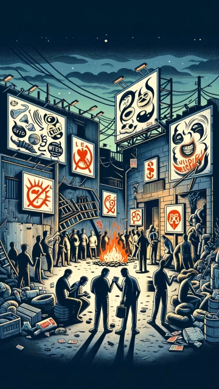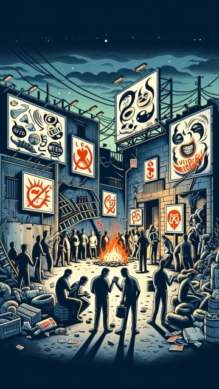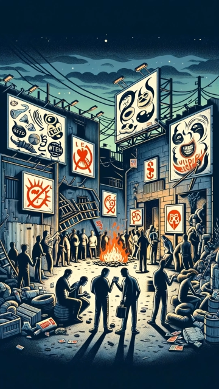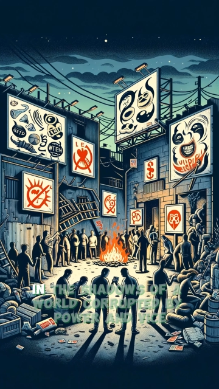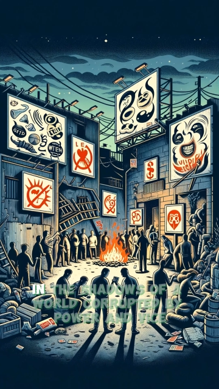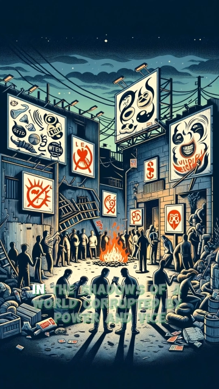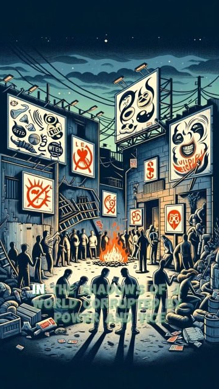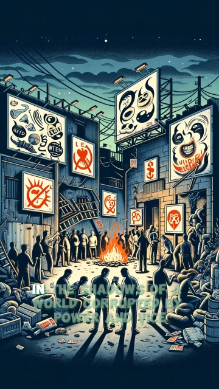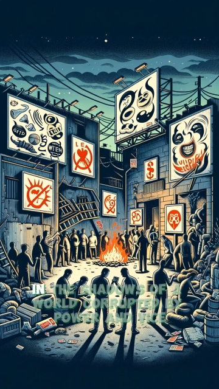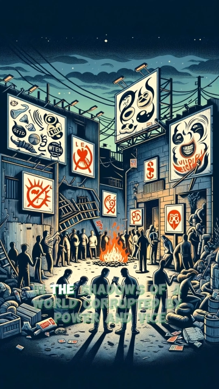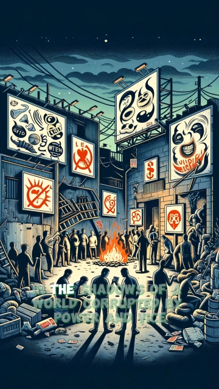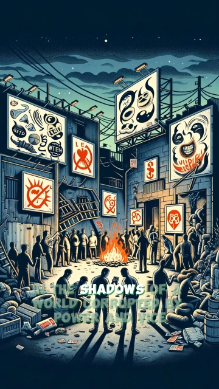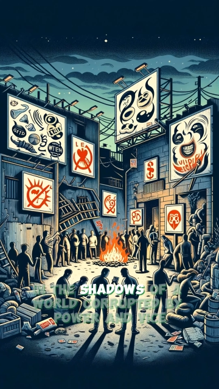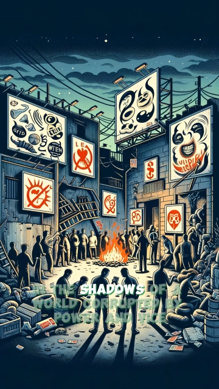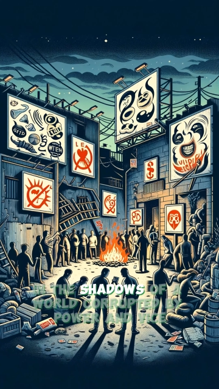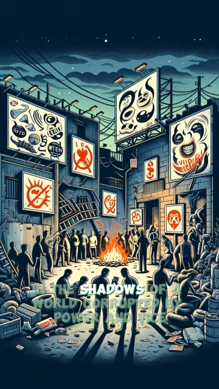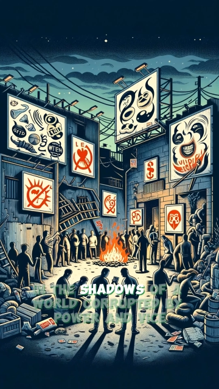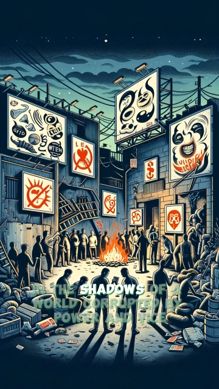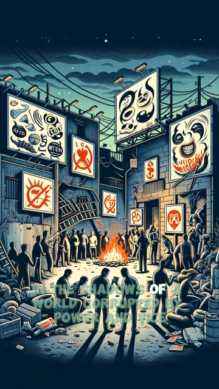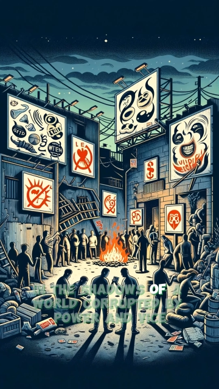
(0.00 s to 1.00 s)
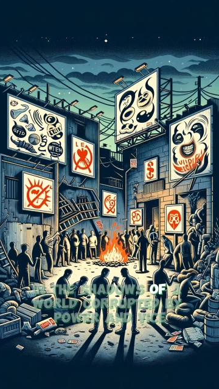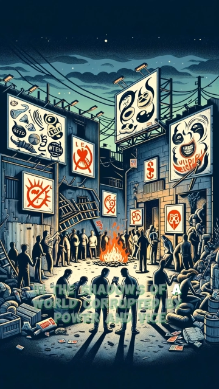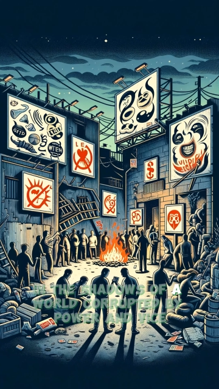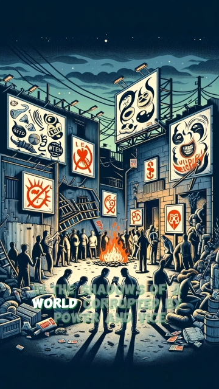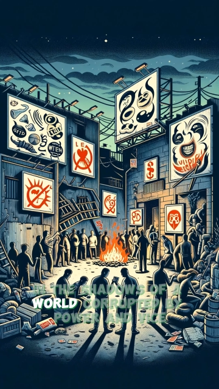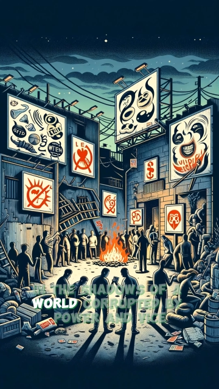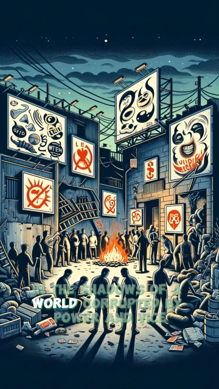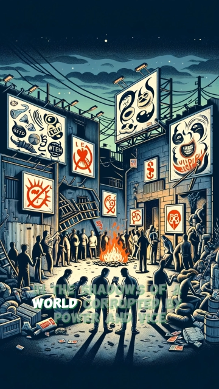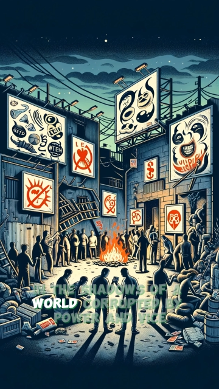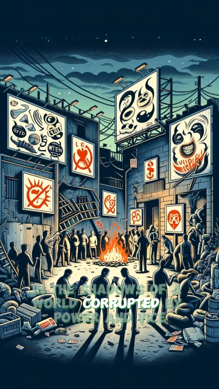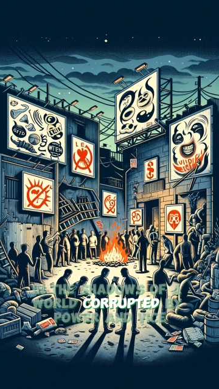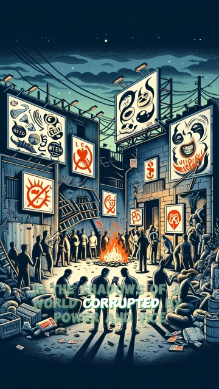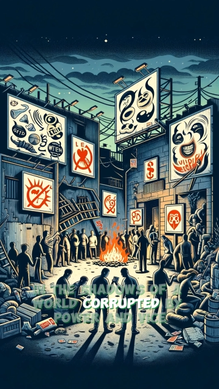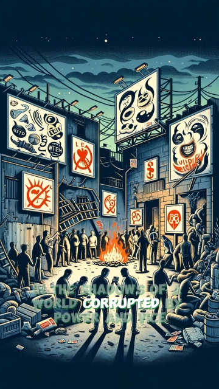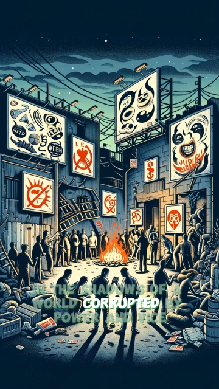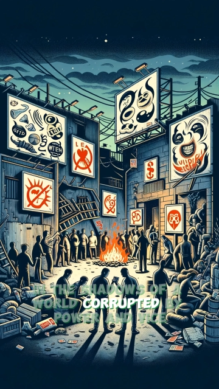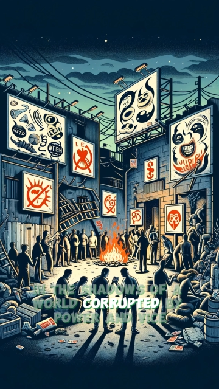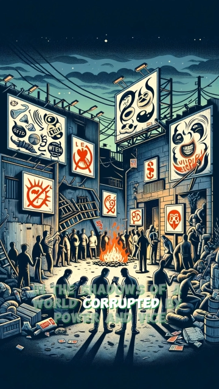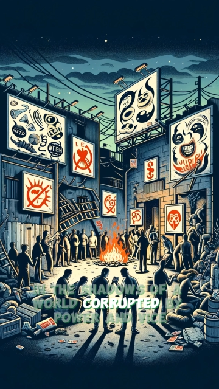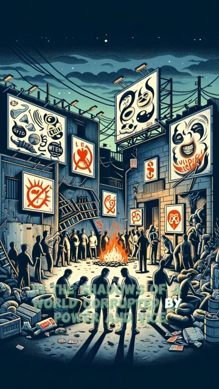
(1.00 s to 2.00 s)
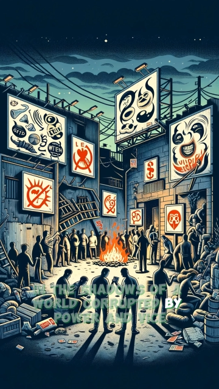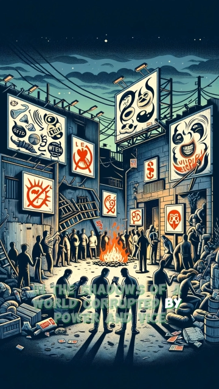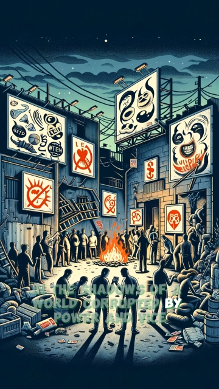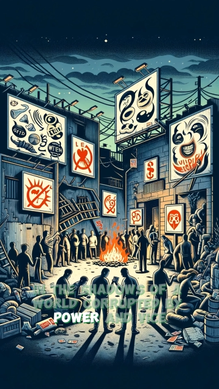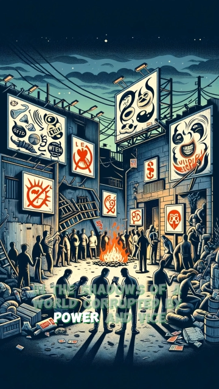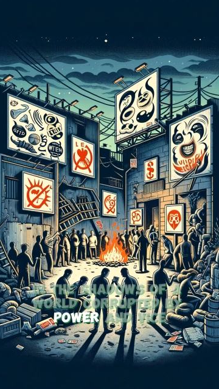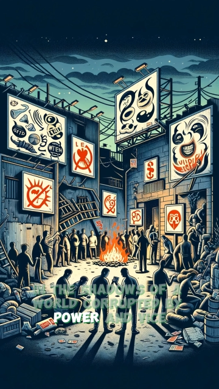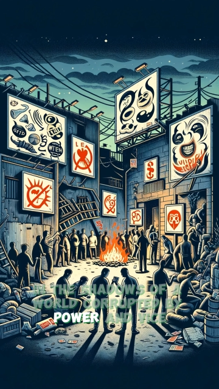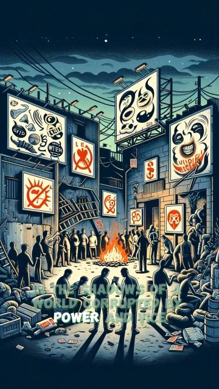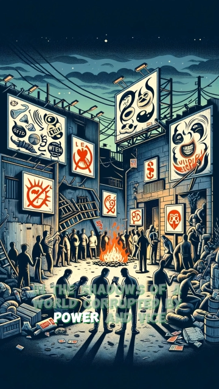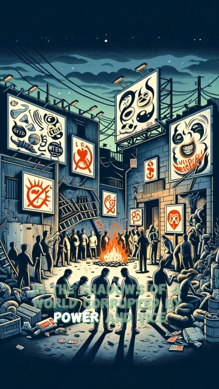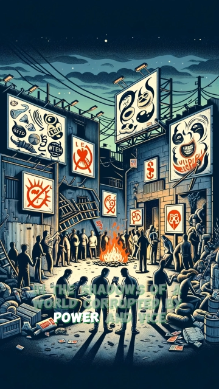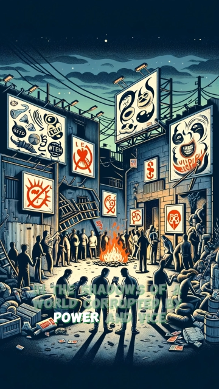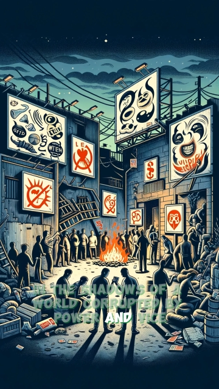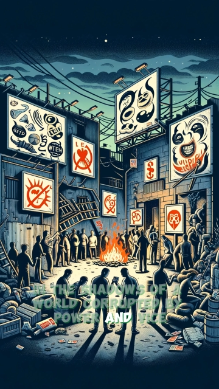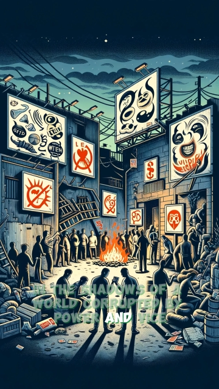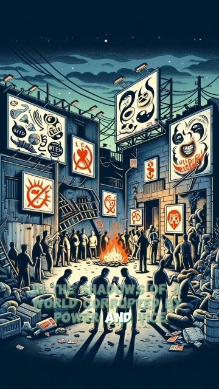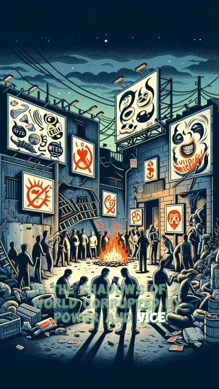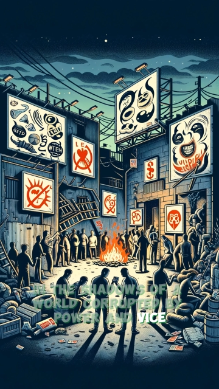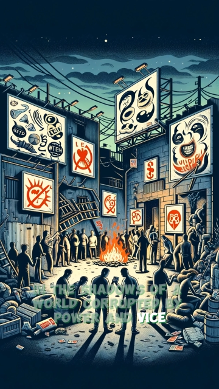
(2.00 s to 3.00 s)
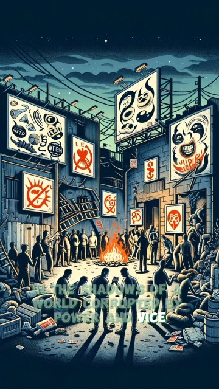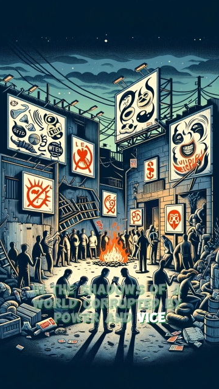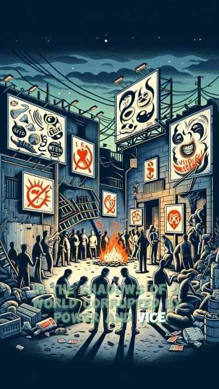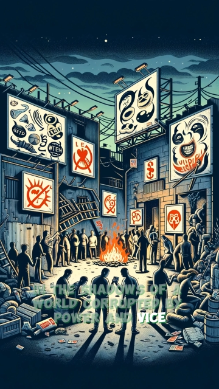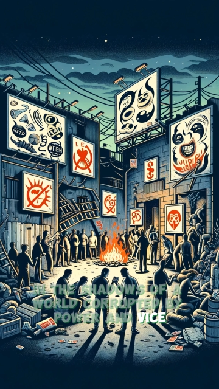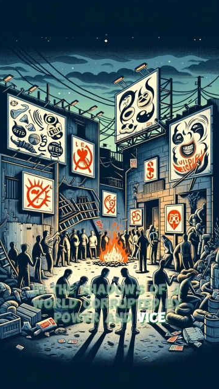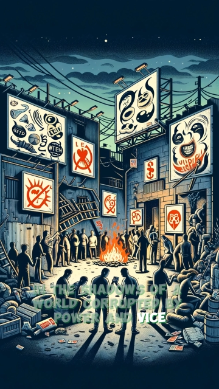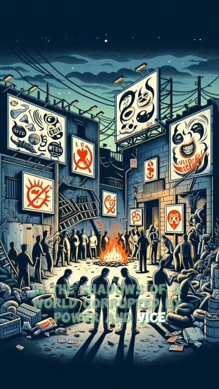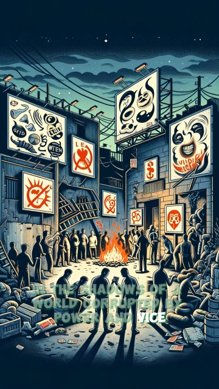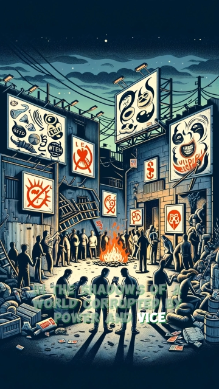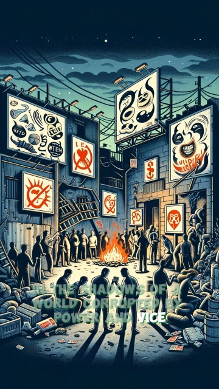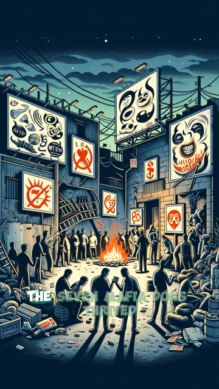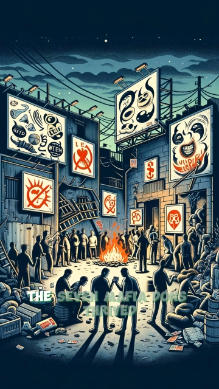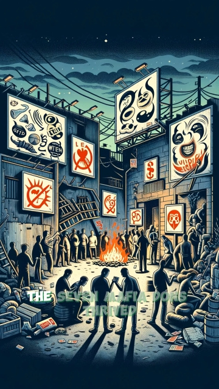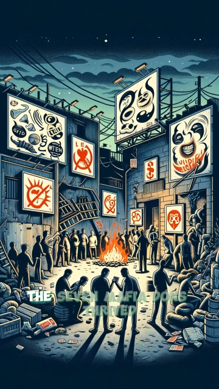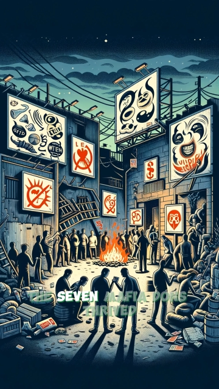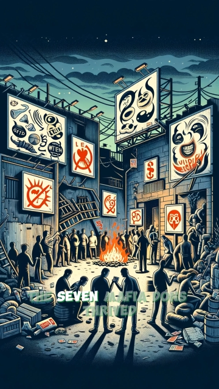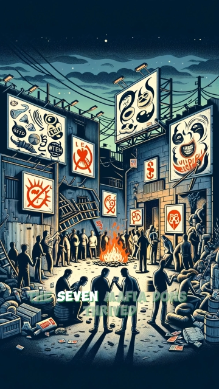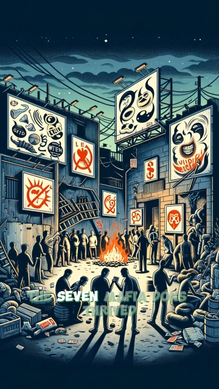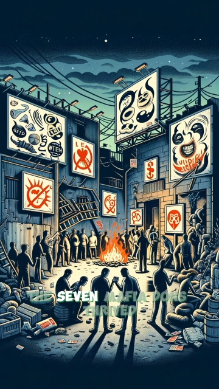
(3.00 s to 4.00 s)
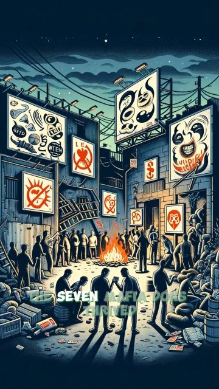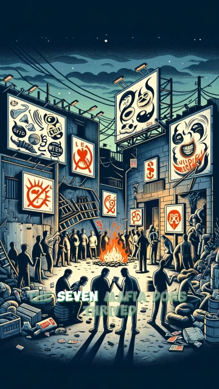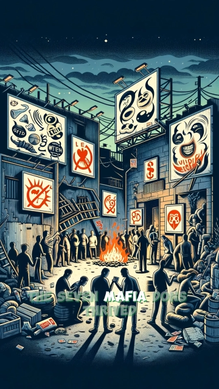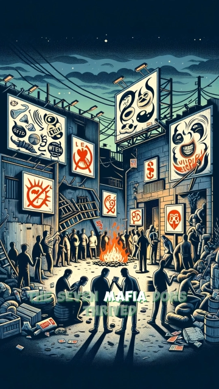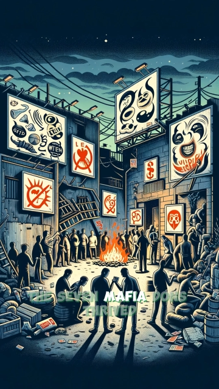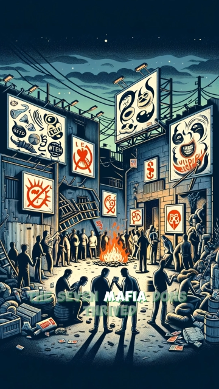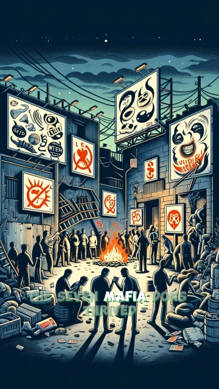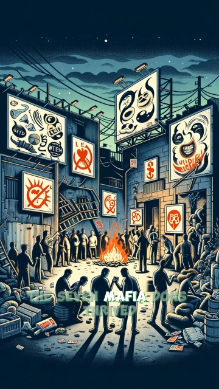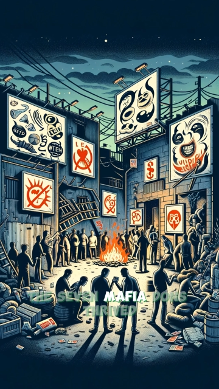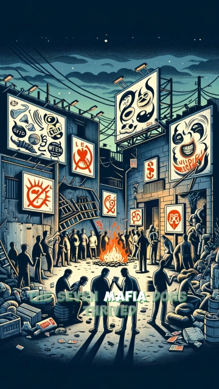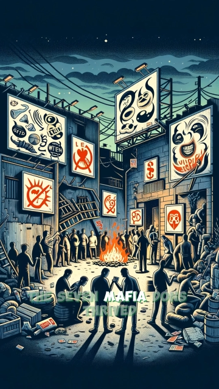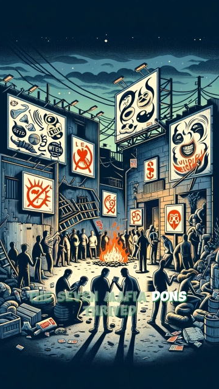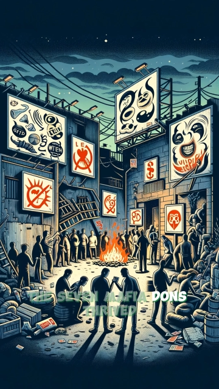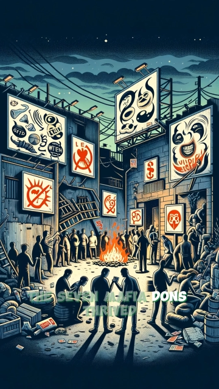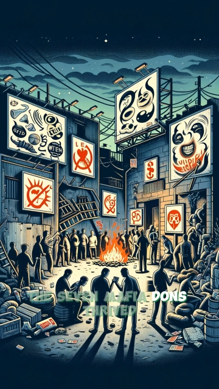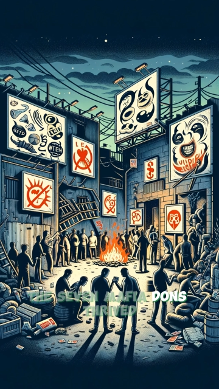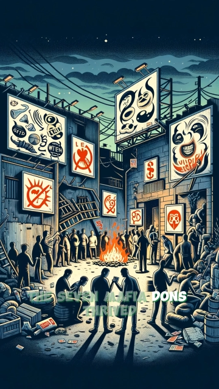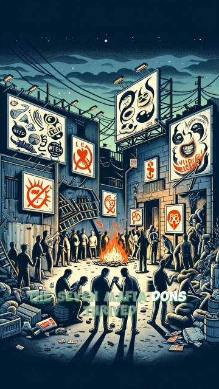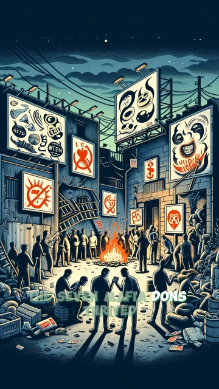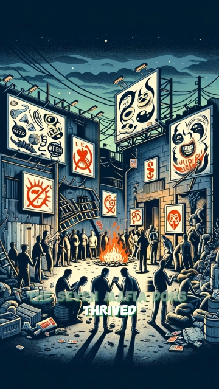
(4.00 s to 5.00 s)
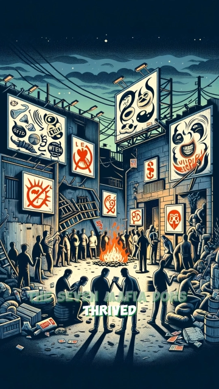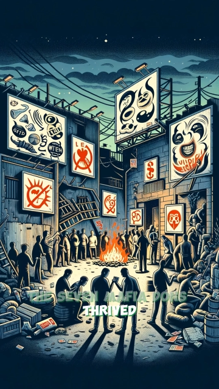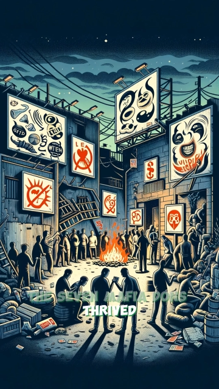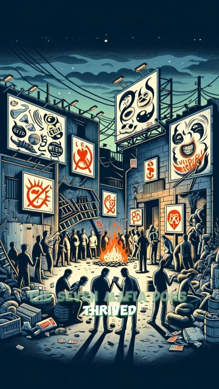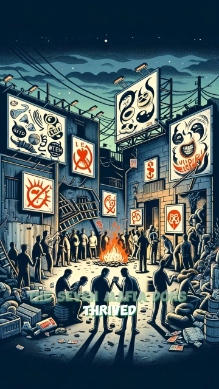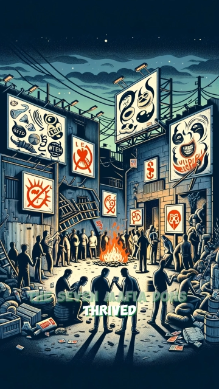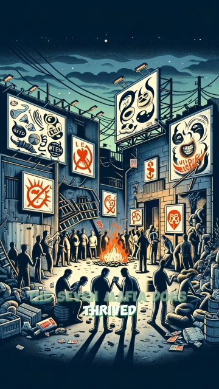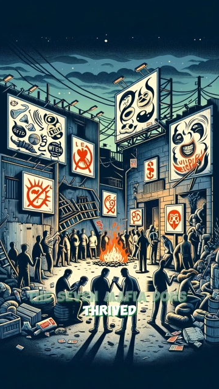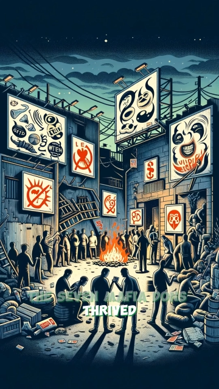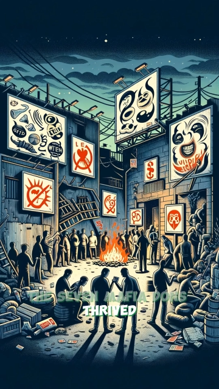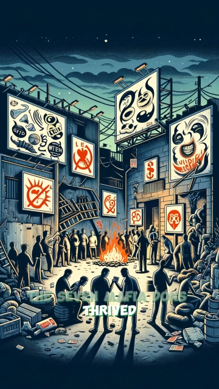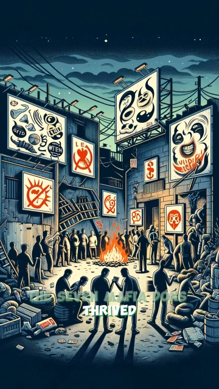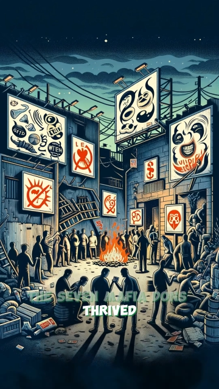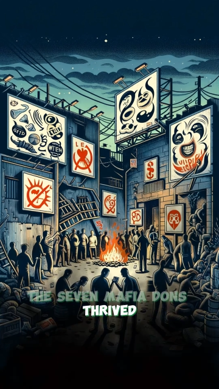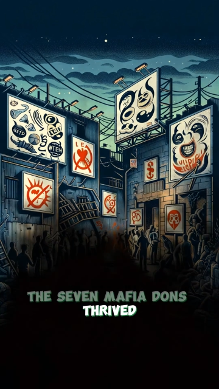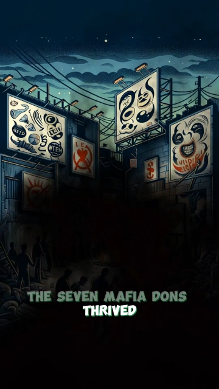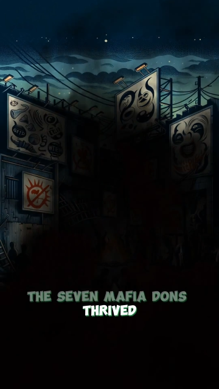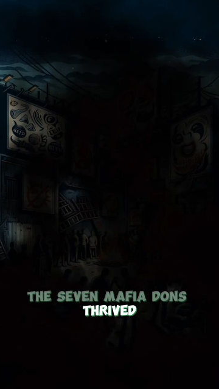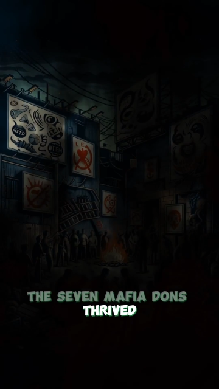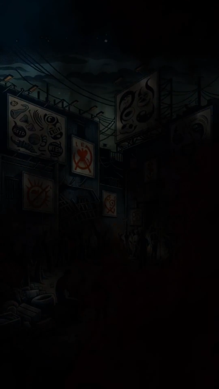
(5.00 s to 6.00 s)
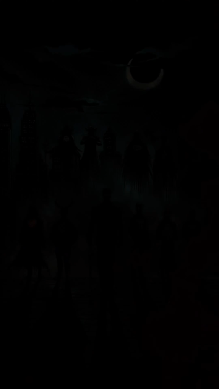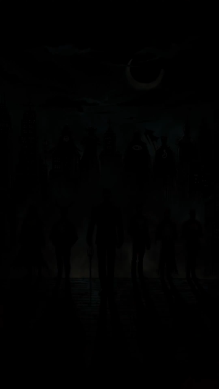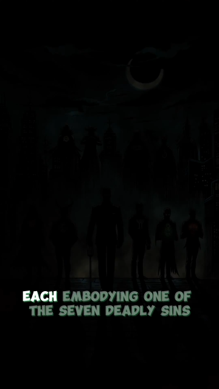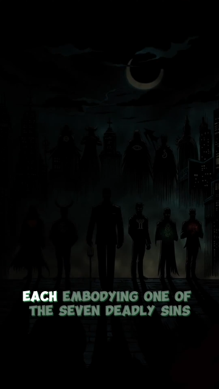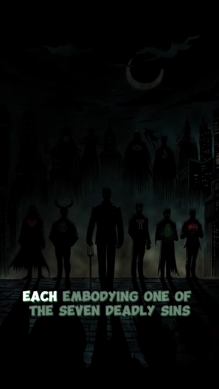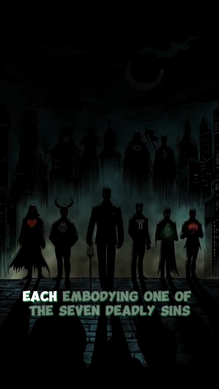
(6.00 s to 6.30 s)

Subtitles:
(no speaker visible)